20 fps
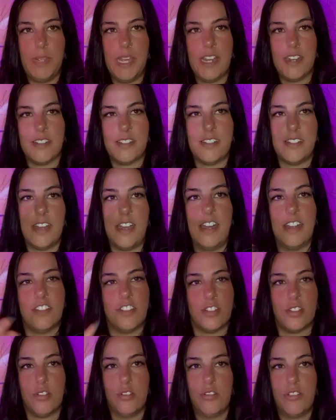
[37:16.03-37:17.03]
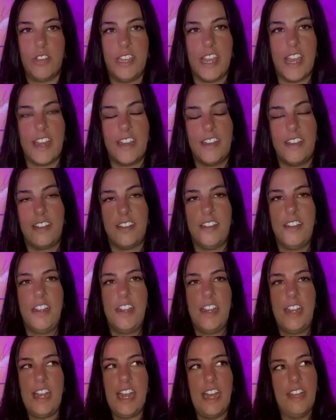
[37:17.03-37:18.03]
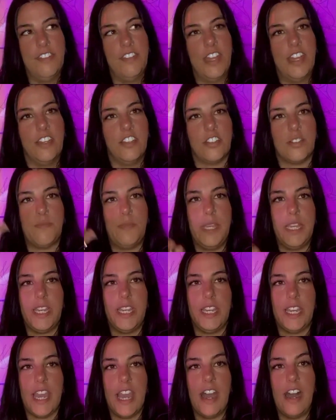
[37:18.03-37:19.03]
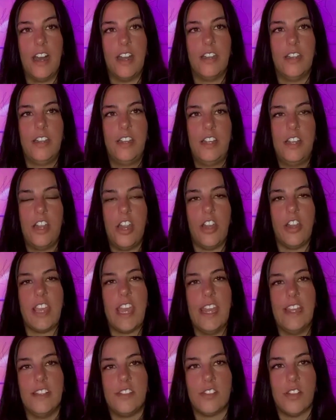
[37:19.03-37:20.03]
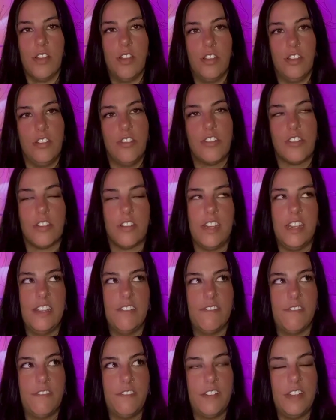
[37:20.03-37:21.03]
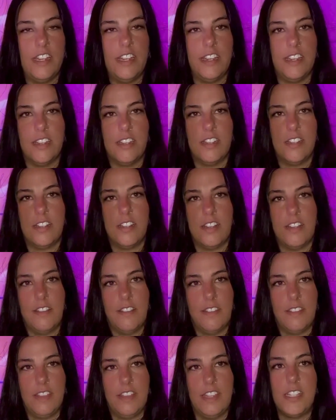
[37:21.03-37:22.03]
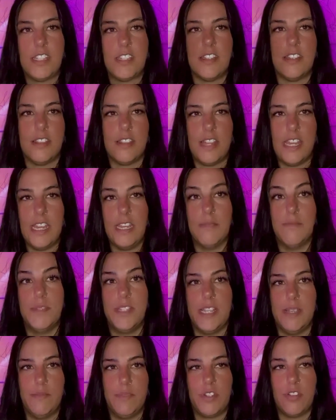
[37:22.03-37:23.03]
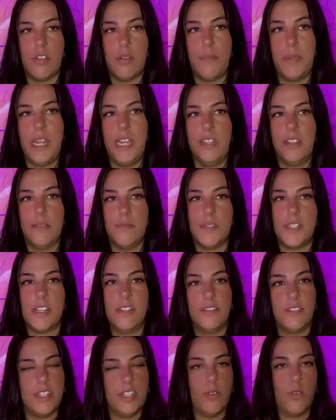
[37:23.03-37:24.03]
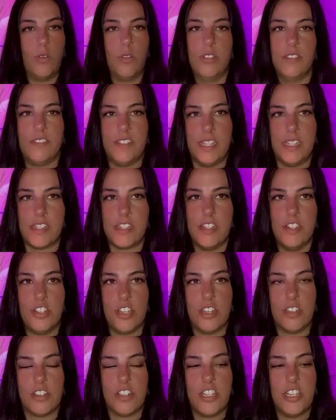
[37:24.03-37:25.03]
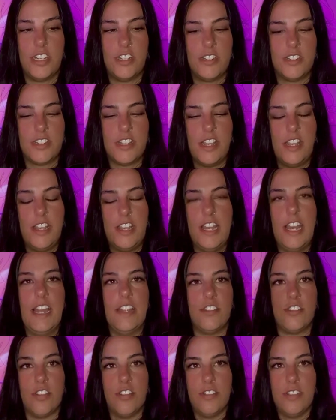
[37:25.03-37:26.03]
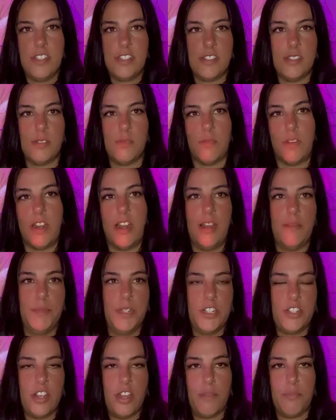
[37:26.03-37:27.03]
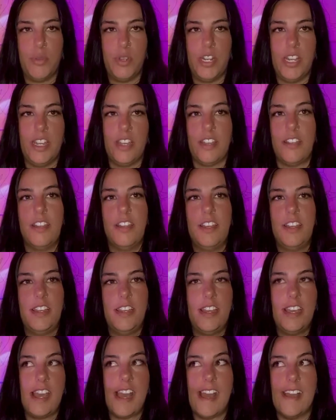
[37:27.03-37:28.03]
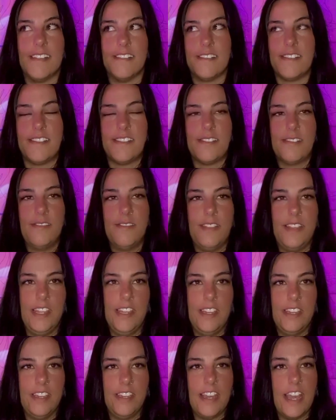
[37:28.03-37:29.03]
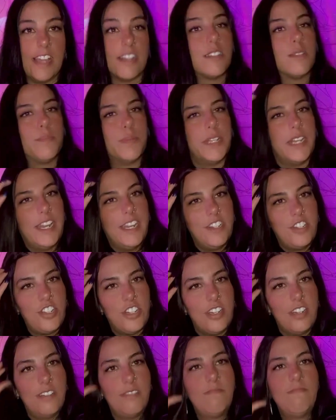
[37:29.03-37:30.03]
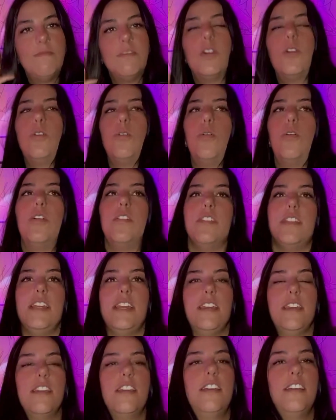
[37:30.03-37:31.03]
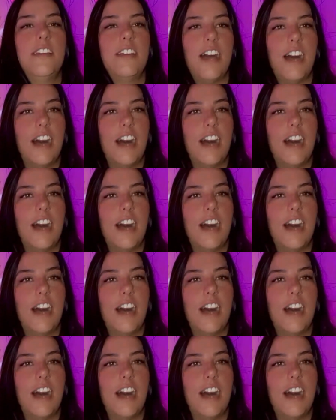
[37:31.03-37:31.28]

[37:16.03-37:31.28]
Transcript: be able to start just looking at it and then just picking out, okay, so if this theme seems to repeat themselves in all of these conjunctions, and so this is what I'm interpreting as the explanation, or the